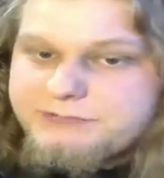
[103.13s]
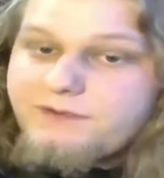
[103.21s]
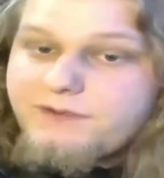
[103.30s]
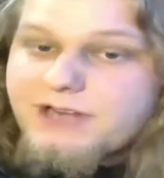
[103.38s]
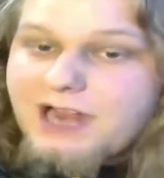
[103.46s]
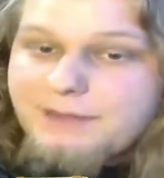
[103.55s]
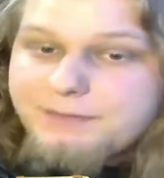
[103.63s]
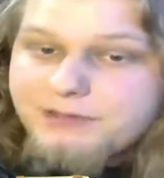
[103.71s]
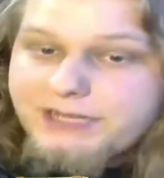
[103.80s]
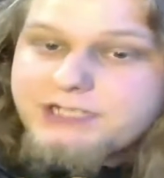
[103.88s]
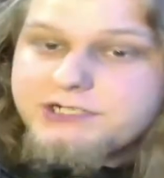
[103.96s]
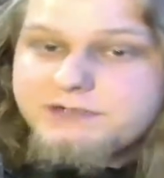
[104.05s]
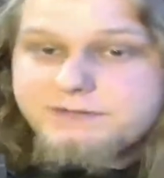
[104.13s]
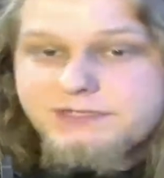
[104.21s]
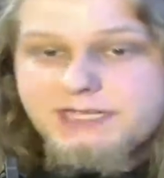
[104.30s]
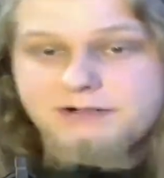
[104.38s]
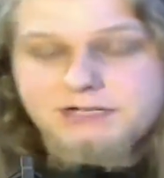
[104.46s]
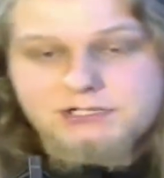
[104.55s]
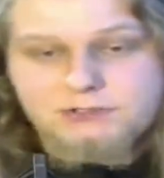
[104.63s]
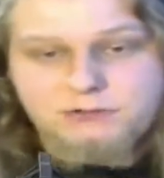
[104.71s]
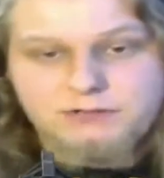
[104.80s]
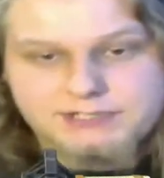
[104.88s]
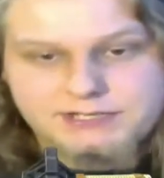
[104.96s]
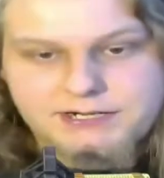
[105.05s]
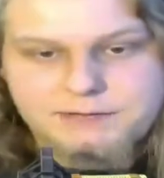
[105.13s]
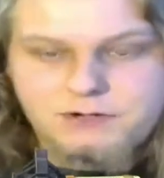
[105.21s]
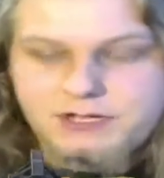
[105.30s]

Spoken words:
more of a compilation of scary stories than it